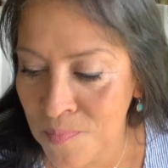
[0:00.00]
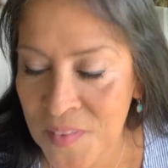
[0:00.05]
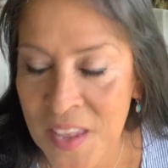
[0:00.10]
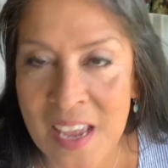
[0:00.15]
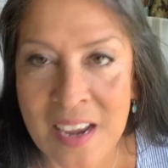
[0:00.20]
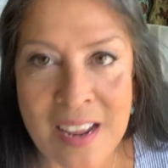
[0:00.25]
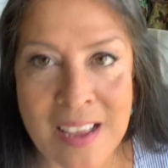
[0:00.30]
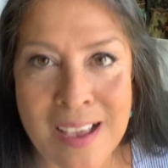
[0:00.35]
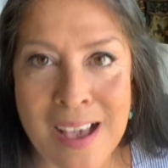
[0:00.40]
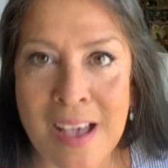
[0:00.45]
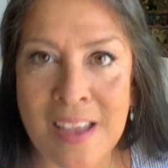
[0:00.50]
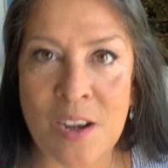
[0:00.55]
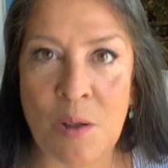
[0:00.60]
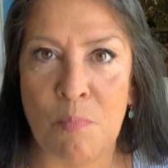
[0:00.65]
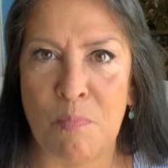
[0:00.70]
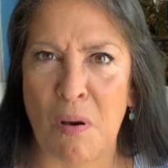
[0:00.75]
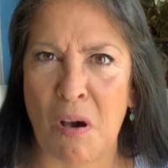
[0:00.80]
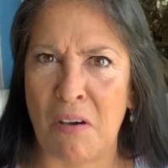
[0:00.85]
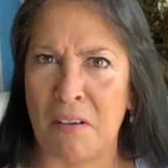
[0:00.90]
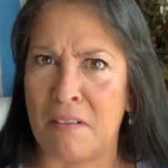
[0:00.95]
any kind
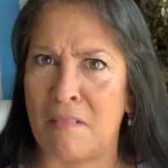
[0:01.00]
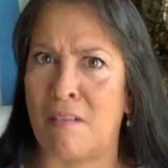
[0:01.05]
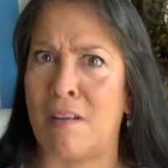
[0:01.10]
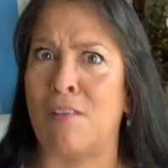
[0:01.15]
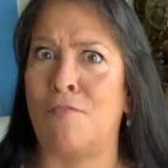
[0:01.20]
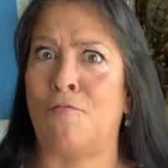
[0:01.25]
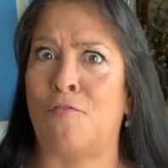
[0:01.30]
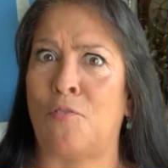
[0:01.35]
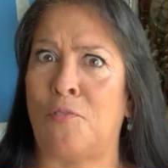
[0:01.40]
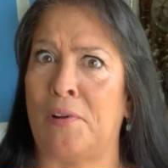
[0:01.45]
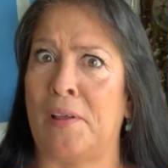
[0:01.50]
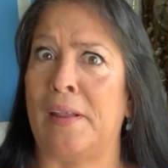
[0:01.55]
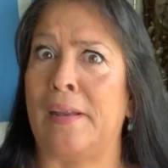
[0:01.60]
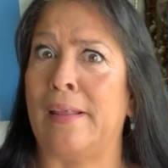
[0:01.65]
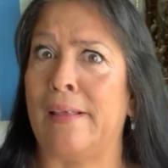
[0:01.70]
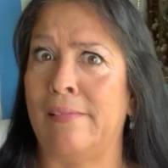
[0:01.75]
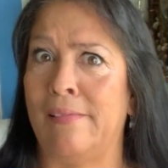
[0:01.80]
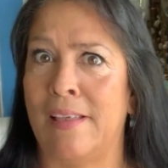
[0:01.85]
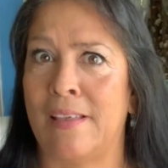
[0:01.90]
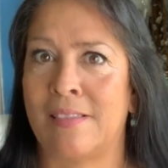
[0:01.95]
of pottery for
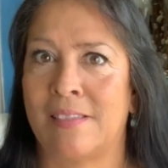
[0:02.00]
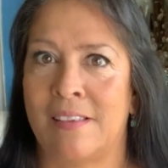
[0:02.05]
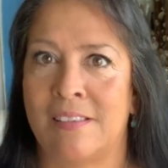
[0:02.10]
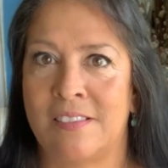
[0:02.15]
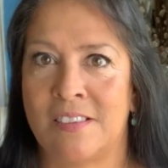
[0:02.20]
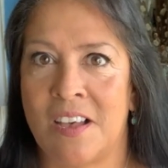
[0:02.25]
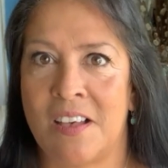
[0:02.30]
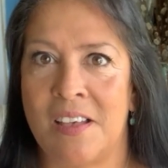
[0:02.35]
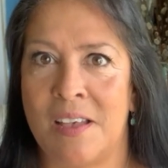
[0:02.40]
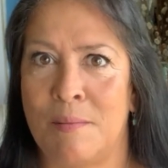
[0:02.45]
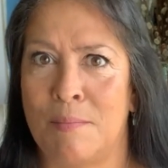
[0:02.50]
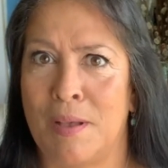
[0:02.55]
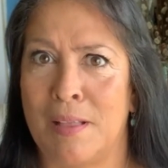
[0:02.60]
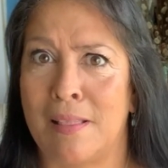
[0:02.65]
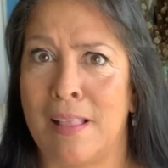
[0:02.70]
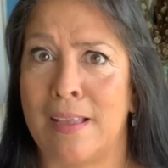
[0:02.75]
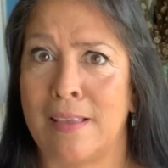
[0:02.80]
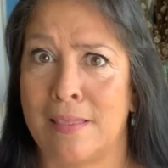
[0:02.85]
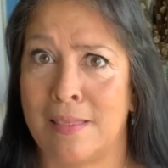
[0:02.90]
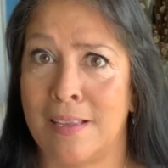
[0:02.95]
any length of time. I
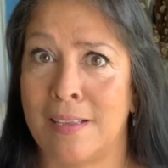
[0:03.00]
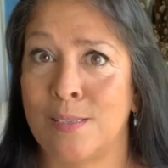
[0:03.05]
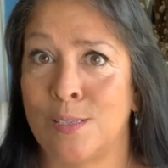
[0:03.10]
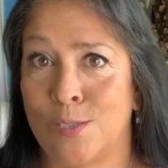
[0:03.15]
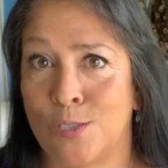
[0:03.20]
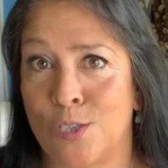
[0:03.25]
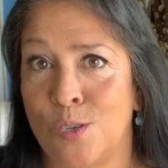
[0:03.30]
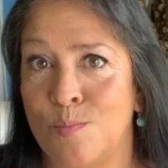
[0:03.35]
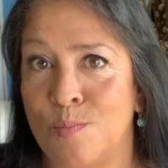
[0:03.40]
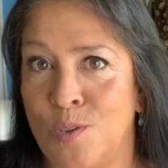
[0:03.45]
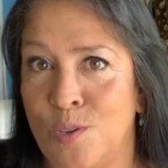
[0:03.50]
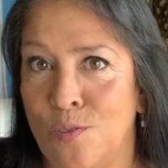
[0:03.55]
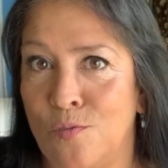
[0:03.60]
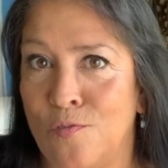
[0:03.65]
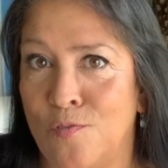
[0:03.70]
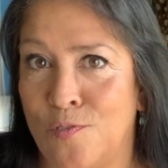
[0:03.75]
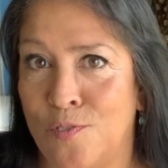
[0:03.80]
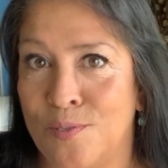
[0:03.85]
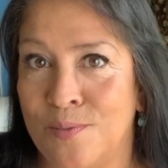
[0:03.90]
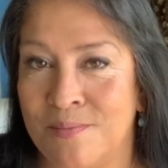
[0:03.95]
like things to
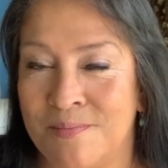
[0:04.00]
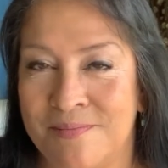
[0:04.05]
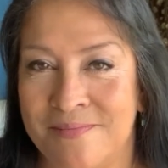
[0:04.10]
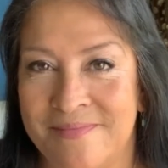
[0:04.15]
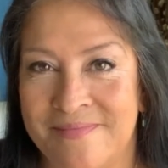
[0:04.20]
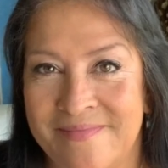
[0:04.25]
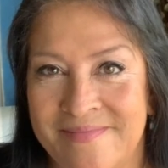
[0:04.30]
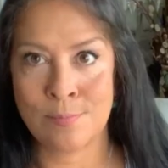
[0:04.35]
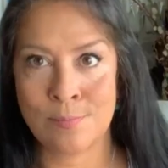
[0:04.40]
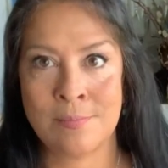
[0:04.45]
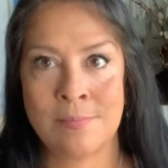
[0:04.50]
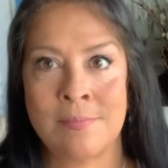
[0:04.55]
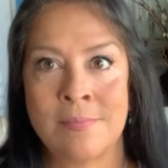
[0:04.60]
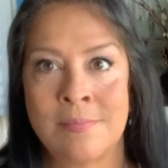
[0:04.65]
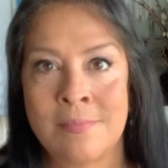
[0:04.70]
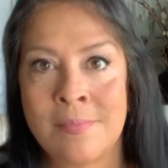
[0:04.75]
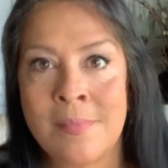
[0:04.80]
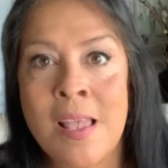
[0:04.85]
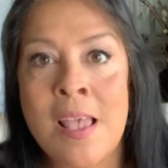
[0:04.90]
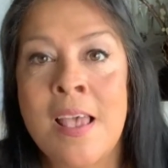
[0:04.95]
move.
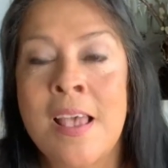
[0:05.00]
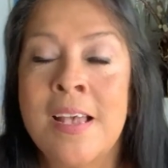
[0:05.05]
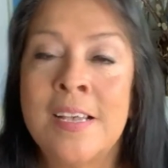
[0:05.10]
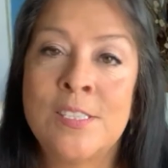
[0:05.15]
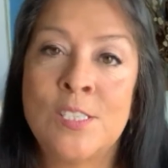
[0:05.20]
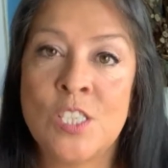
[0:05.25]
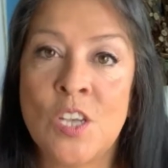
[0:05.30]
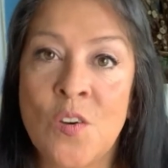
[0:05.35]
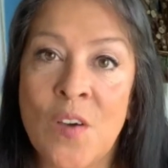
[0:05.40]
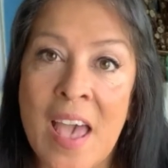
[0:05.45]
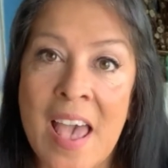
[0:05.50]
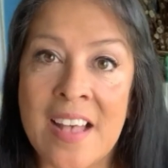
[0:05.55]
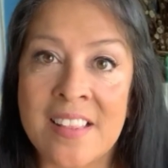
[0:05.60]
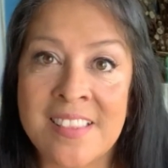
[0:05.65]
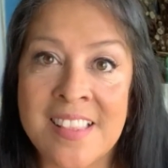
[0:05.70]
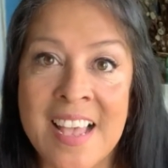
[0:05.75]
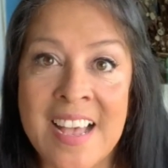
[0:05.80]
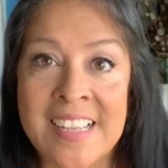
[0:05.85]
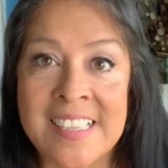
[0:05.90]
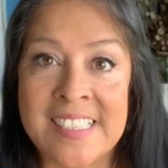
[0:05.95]
So
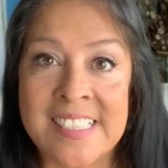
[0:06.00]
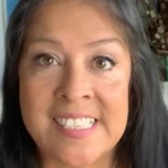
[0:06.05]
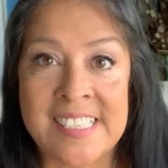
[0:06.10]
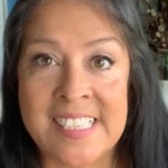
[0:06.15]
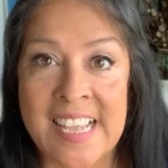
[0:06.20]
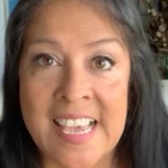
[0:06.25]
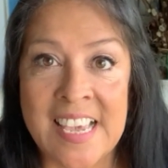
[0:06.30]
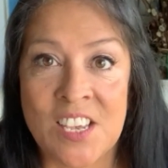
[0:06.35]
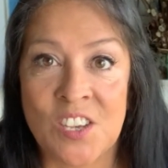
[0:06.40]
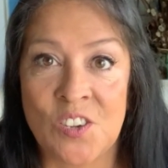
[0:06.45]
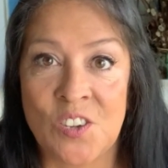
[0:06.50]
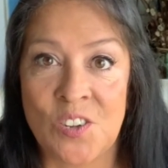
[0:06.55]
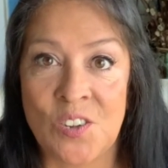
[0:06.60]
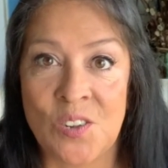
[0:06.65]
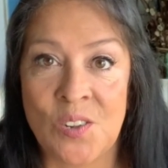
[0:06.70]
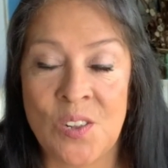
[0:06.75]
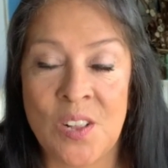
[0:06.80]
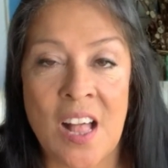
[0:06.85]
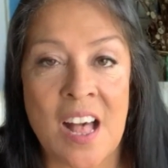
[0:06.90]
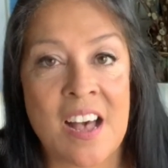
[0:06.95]
at that
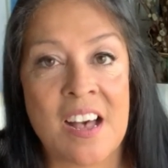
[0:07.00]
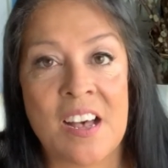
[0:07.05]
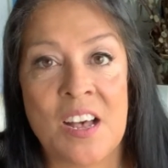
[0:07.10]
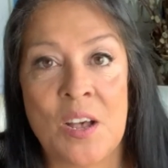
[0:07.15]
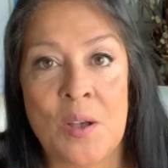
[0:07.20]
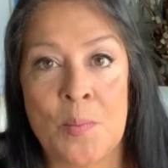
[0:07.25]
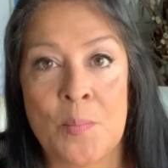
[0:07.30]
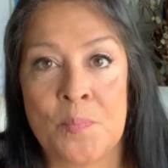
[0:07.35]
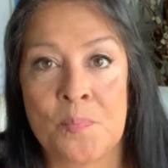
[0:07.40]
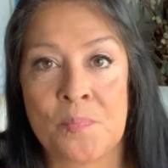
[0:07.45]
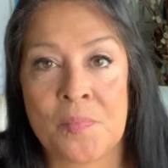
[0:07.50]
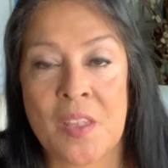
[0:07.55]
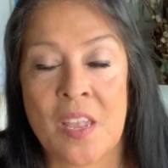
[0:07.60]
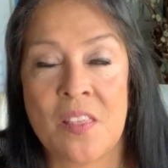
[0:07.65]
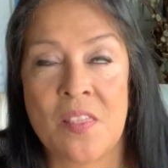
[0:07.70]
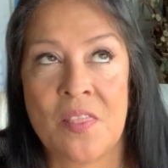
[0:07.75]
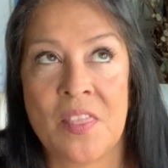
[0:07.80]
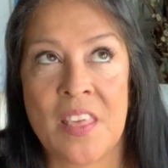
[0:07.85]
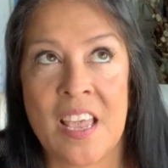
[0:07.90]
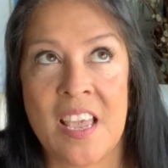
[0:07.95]
sale,
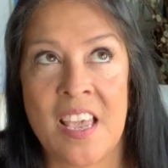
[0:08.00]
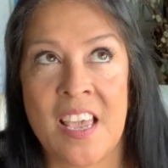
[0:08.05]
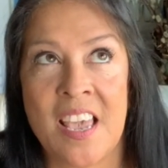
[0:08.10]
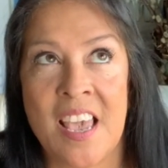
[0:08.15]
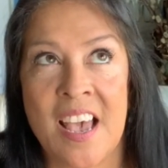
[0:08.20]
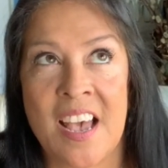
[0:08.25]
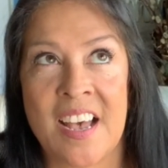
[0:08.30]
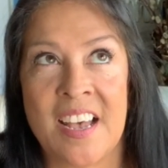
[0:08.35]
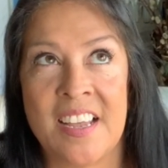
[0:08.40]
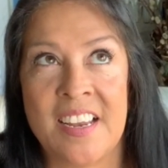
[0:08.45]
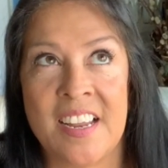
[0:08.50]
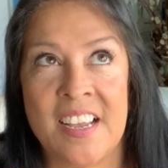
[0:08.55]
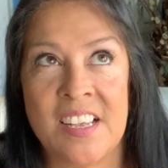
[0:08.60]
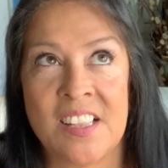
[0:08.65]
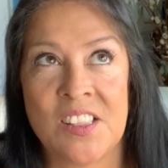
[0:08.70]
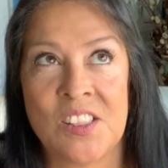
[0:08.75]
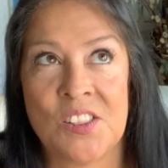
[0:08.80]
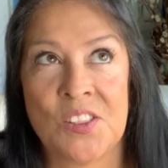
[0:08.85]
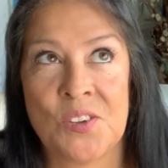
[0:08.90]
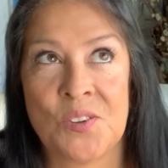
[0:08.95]
they had a
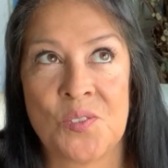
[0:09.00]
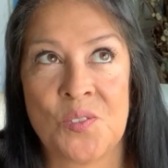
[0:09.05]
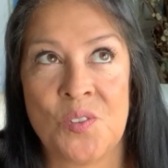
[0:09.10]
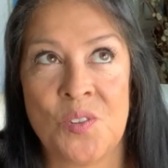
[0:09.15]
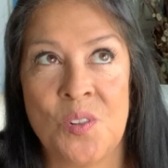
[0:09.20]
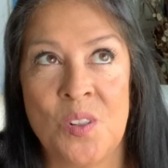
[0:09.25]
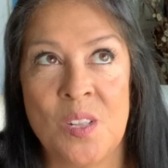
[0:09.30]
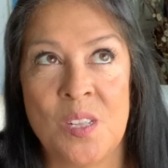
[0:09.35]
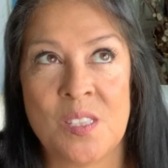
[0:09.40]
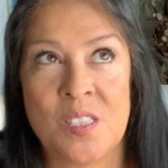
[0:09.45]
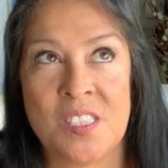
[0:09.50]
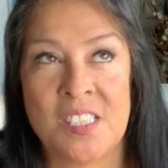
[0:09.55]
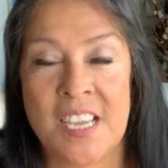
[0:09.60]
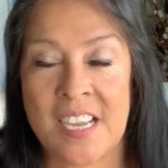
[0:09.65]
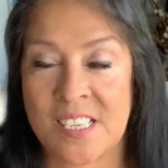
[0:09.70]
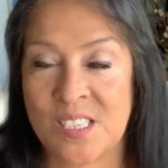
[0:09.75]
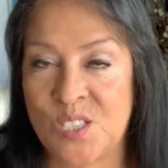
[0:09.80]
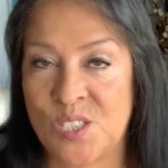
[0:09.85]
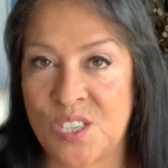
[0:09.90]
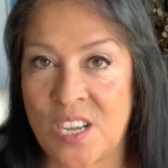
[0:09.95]
little
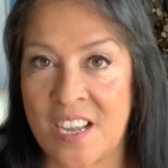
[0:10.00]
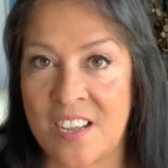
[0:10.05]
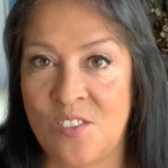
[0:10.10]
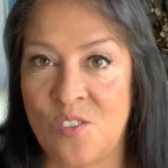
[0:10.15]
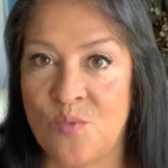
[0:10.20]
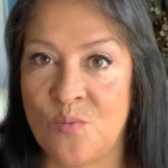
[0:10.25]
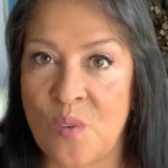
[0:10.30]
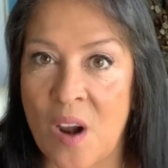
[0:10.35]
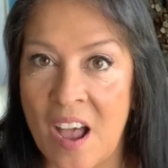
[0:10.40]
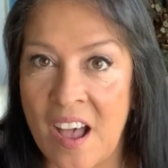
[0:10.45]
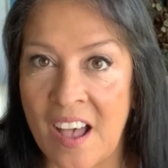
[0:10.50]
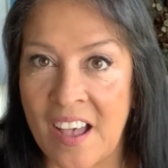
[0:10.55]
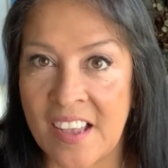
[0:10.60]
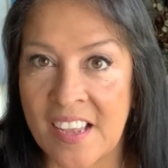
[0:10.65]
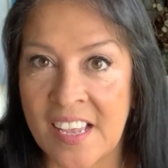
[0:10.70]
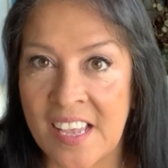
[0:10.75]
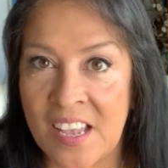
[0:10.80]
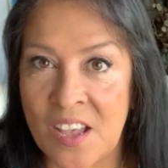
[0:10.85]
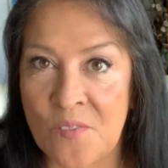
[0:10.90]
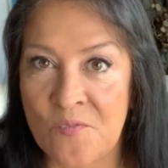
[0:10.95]
textile rug,